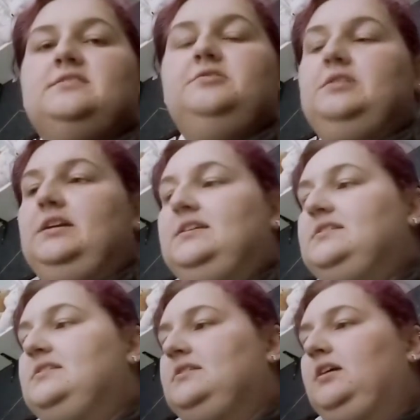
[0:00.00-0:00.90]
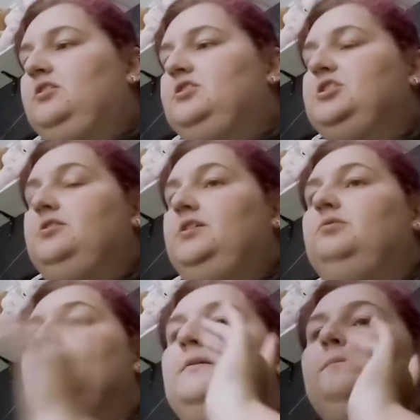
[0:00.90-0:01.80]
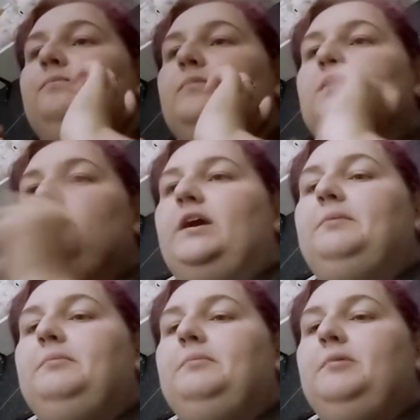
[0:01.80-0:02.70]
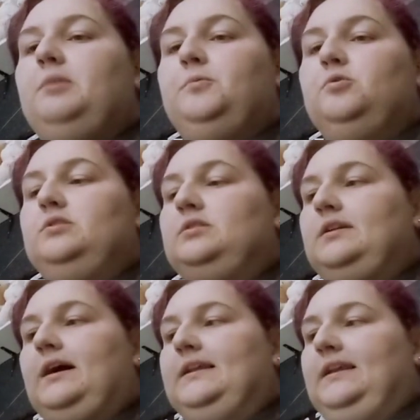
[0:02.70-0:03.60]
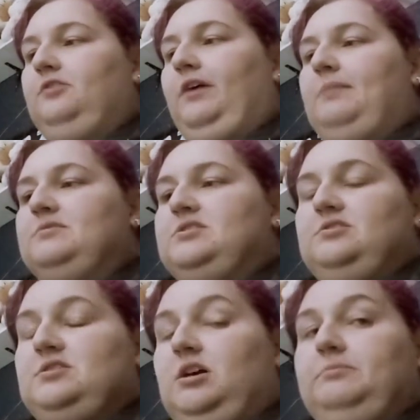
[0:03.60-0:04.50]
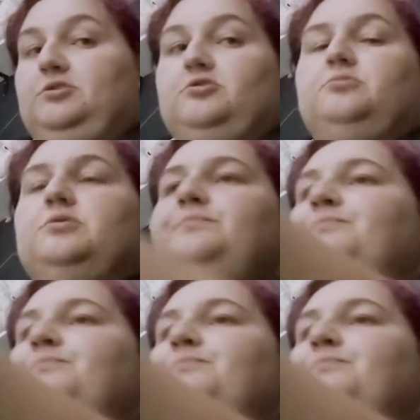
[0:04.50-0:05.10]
two things that I'm going to show you, Graeme got me one, and then Graeme and Susan got me the other one.